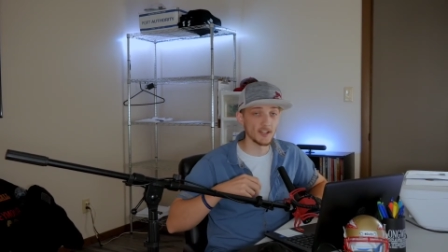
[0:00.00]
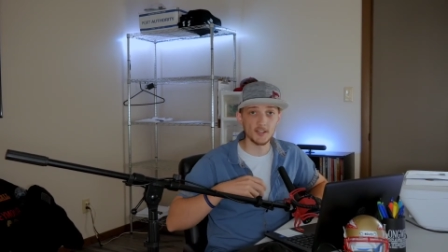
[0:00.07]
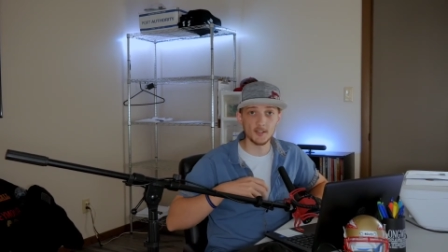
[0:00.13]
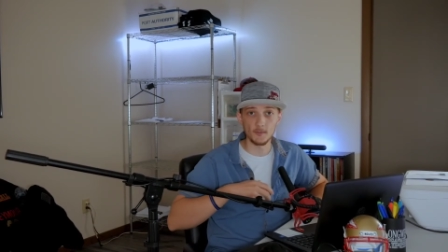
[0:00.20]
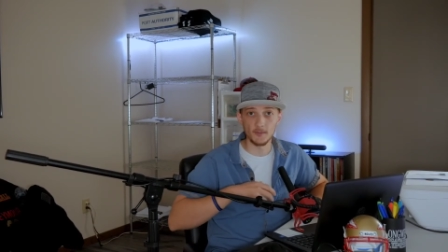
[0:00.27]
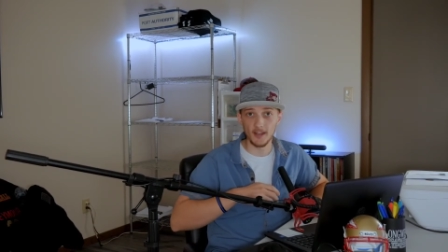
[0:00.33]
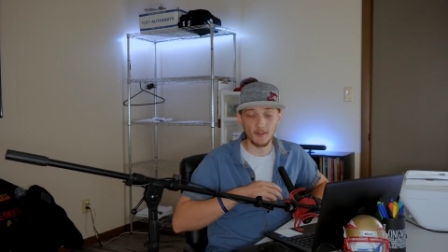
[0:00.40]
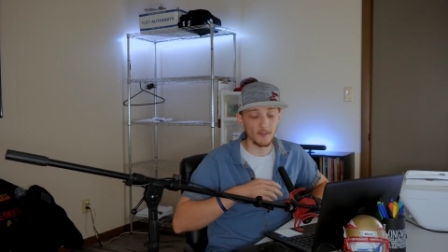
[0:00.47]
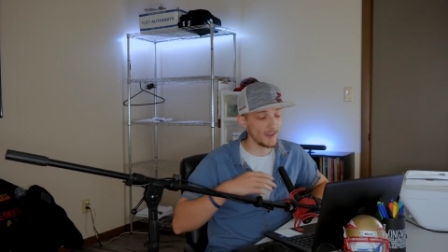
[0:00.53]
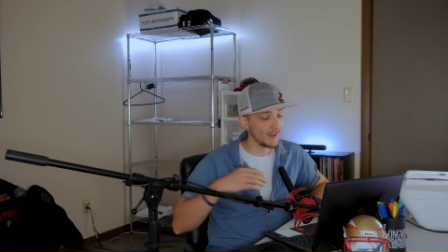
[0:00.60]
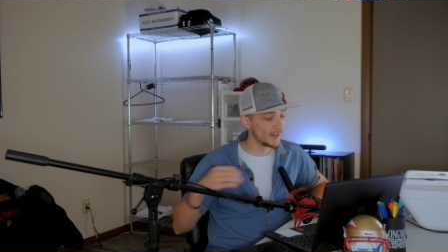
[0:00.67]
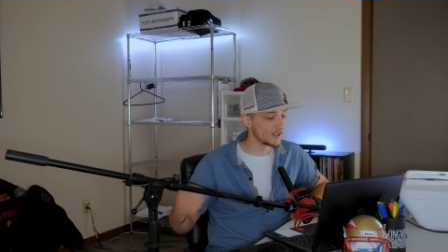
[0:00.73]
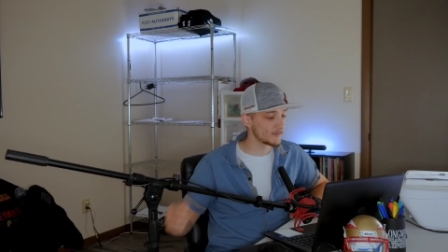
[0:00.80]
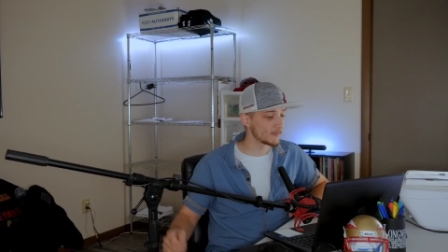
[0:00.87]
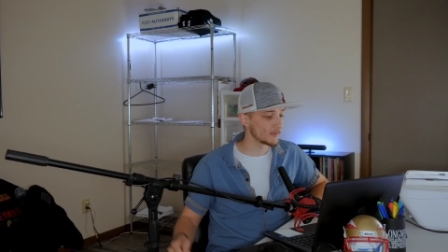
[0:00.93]
So without
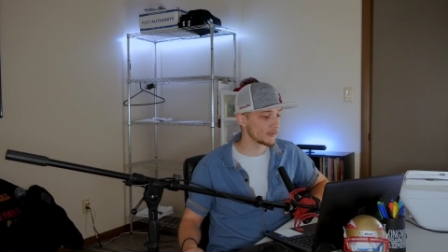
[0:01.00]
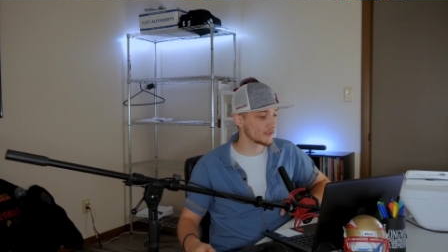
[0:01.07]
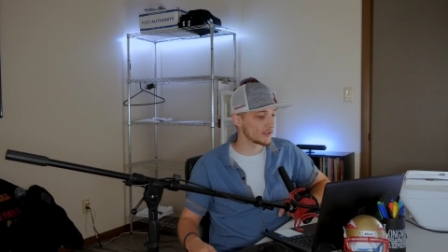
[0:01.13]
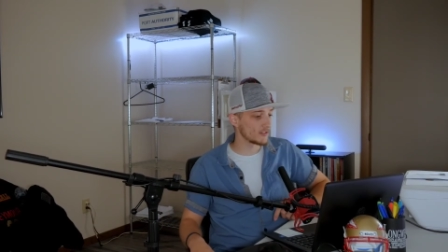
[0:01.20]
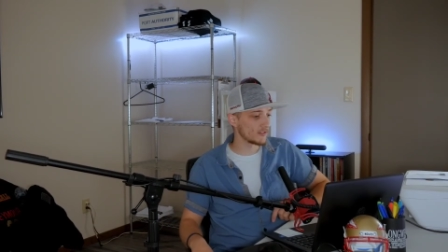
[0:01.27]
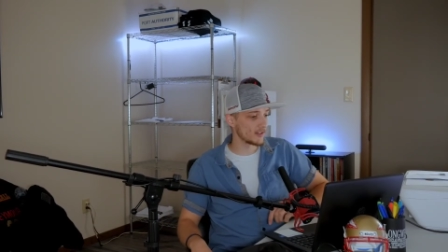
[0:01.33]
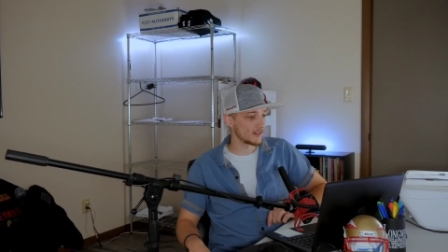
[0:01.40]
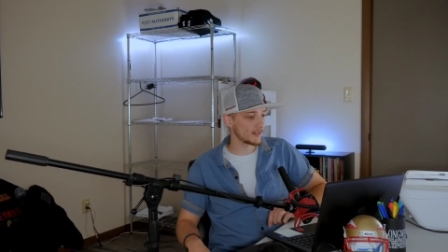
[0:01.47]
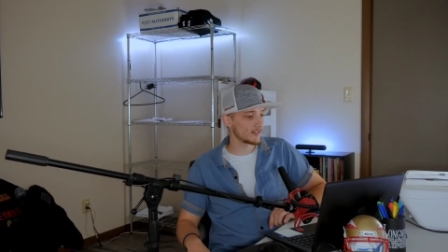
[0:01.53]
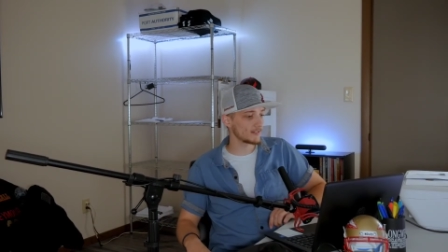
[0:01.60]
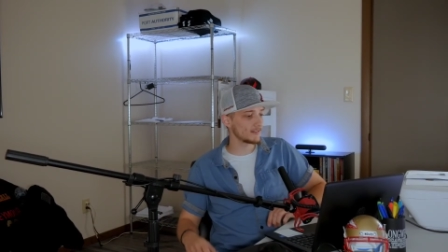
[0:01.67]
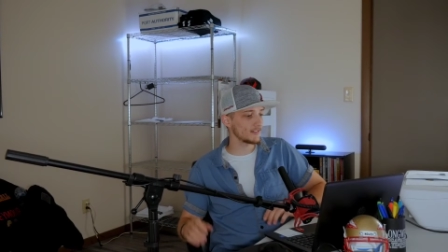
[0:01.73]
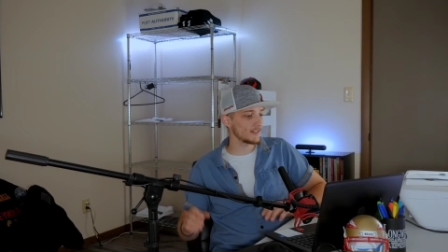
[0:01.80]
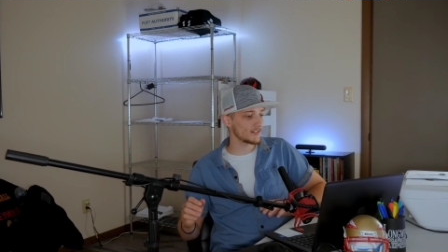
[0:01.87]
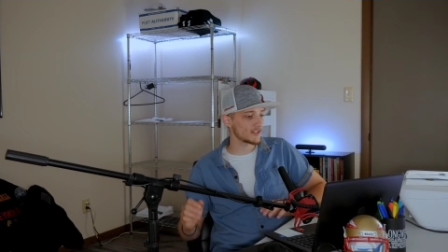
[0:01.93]
any further delay,
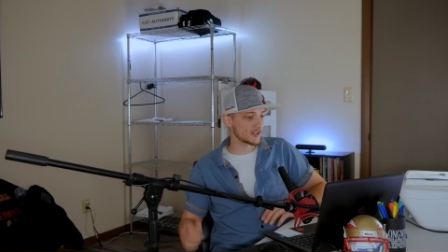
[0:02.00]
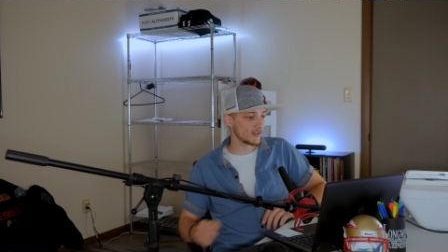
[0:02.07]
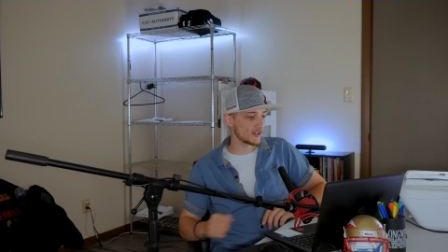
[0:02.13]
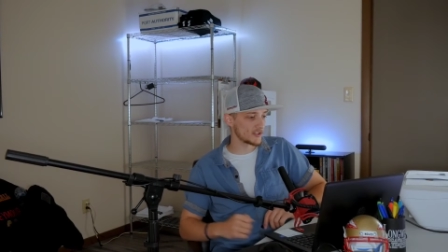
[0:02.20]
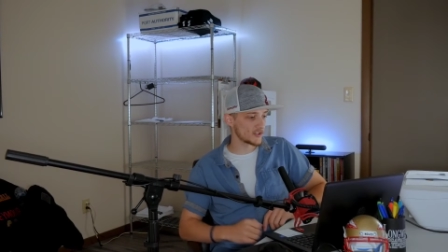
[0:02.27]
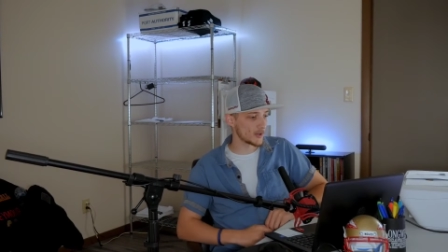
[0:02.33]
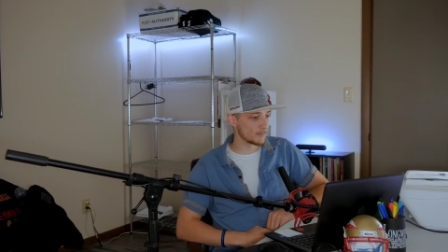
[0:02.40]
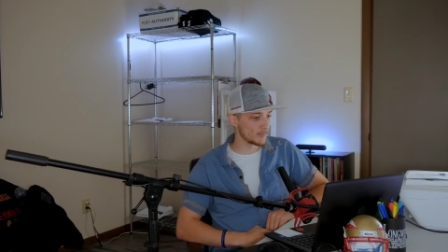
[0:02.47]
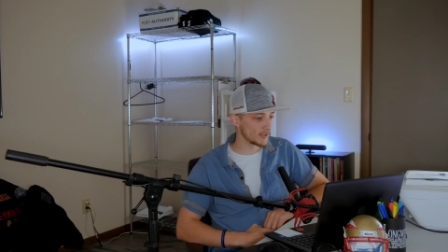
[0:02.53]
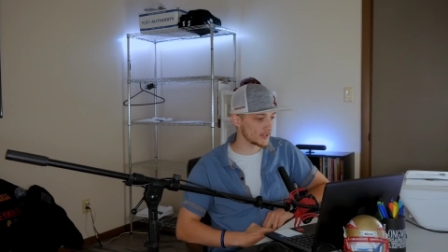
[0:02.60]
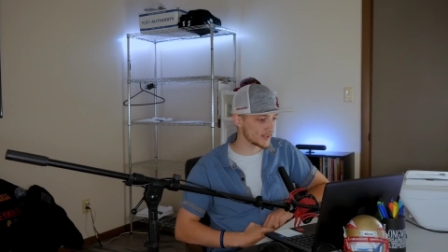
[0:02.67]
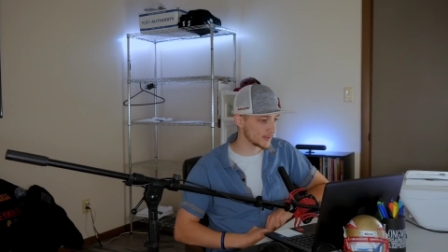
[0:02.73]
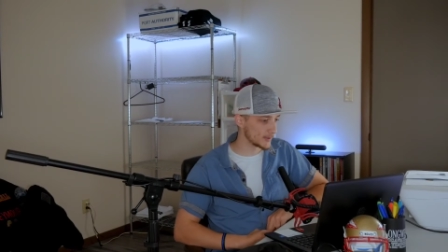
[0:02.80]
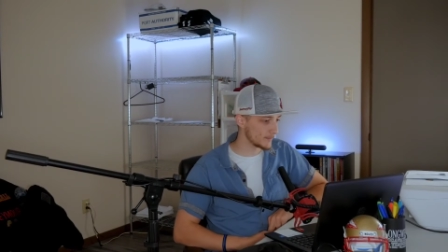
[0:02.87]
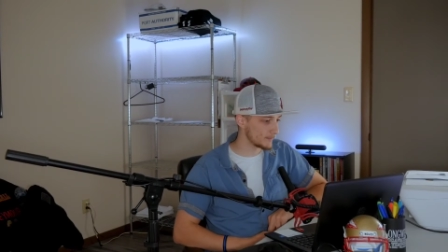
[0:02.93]
let's go ahead and jump
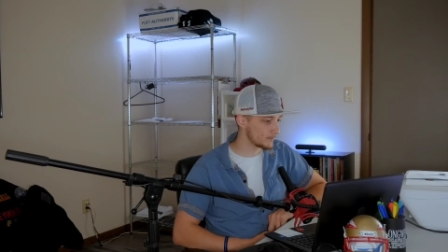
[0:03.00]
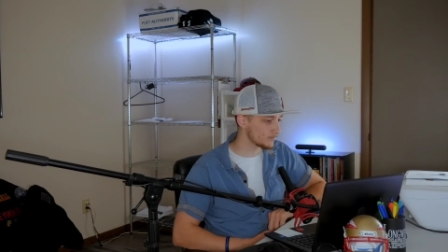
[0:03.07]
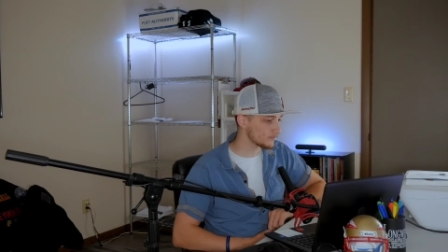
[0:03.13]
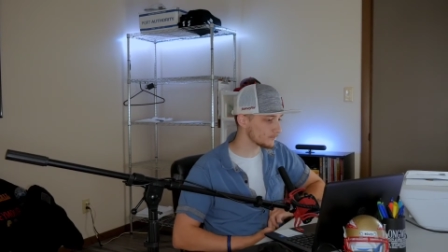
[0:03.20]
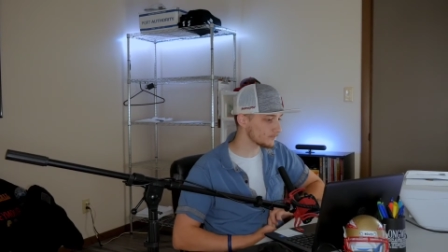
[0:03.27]
into it.